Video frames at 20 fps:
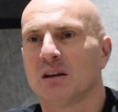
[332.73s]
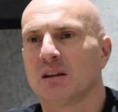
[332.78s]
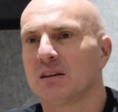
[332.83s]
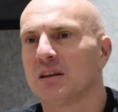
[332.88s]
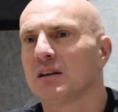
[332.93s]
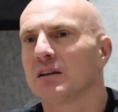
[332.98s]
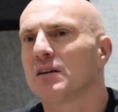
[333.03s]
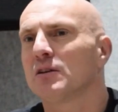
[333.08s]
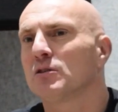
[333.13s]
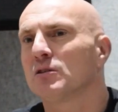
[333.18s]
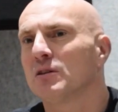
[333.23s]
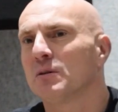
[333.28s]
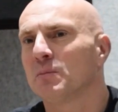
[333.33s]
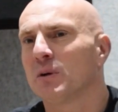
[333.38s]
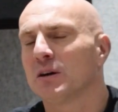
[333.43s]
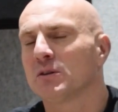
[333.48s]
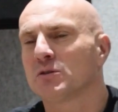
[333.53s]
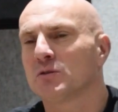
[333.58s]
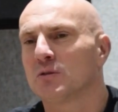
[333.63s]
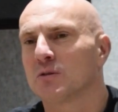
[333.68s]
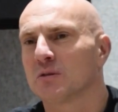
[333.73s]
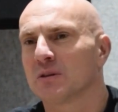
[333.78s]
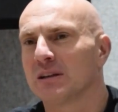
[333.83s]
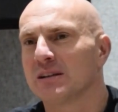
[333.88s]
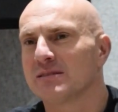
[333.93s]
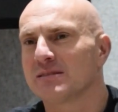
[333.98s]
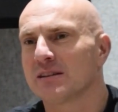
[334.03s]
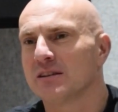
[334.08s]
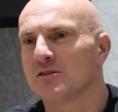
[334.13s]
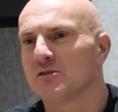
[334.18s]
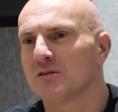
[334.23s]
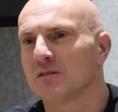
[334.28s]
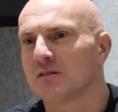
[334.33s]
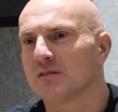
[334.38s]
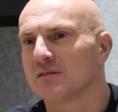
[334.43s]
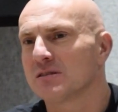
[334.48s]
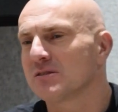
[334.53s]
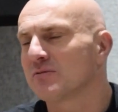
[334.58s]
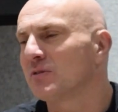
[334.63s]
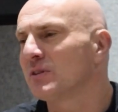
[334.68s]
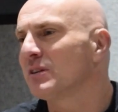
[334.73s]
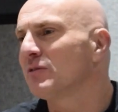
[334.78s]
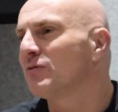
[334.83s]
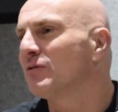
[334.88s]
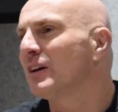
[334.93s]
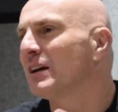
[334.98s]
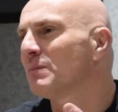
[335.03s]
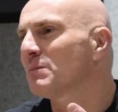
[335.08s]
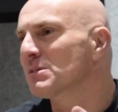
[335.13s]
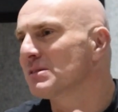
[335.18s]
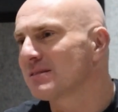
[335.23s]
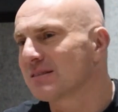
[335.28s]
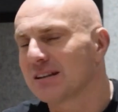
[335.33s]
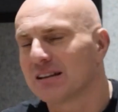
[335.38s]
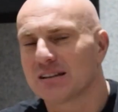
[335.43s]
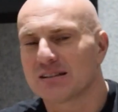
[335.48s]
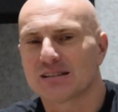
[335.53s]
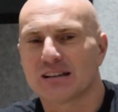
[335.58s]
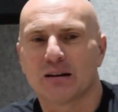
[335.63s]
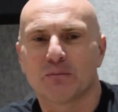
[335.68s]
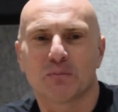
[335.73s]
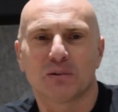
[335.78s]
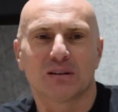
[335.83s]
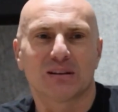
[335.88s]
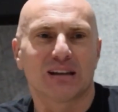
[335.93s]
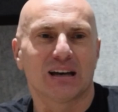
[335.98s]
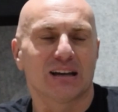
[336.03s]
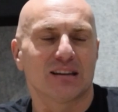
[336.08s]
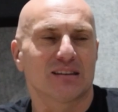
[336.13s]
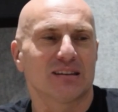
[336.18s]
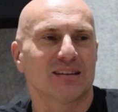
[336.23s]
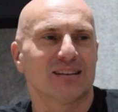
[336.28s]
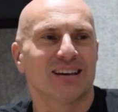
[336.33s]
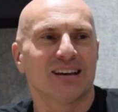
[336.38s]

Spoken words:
thinking about your organization, there is very famous example that